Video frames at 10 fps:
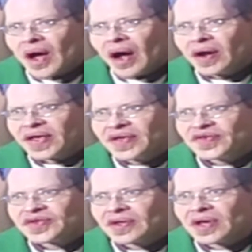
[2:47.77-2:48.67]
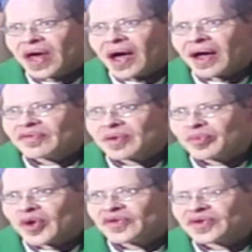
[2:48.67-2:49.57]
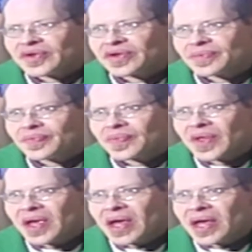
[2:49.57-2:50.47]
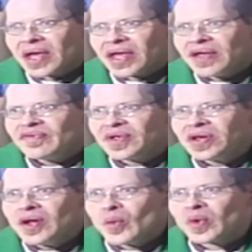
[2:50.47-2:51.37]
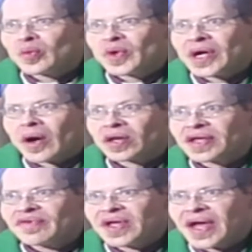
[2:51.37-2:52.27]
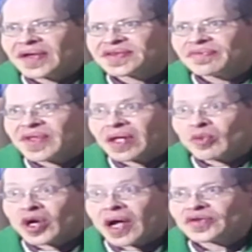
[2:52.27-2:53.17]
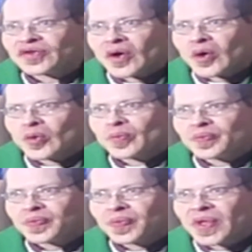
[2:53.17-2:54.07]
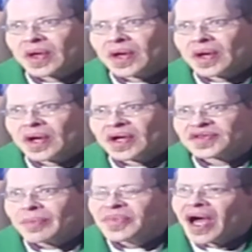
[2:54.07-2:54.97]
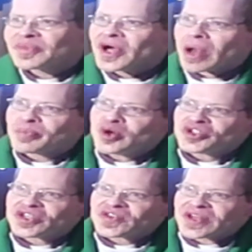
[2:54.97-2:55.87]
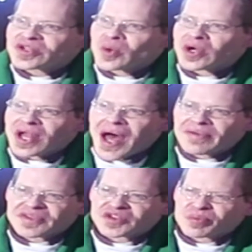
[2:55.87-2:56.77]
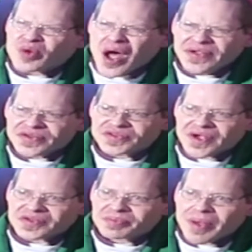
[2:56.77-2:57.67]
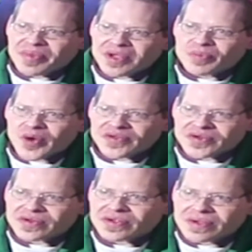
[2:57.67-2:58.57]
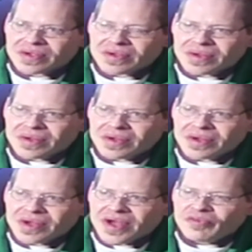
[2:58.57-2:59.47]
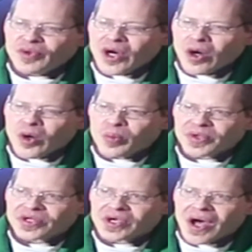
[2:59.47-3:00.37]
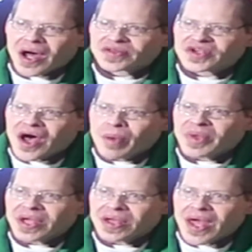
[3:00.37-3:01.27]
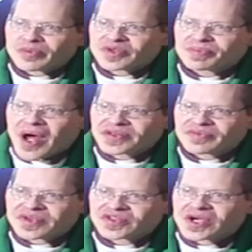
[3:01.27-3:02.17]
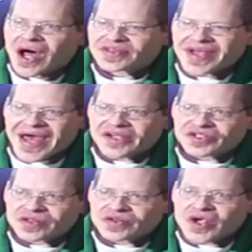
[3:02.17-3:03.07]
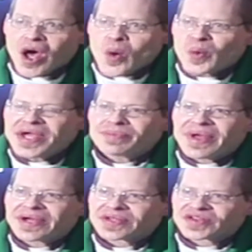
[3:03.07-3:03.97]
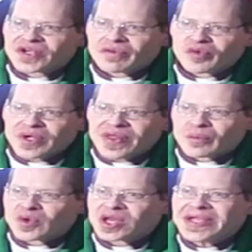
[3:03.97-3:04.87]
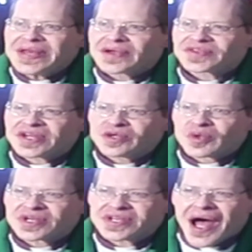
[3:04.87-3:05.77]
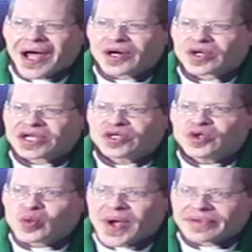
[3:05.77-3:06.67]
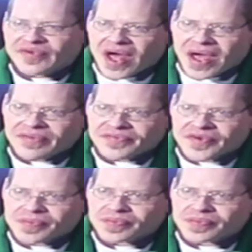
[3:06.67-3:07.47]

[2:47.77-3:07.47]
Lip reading: God is still alive and present, even when we are living as if that were not so. Sometimes God pushes into our lives and surprises us by being present. If we are open to God's coming responsiveness to God's actions, we can make a discovery that will lead us into an entirely new way of life.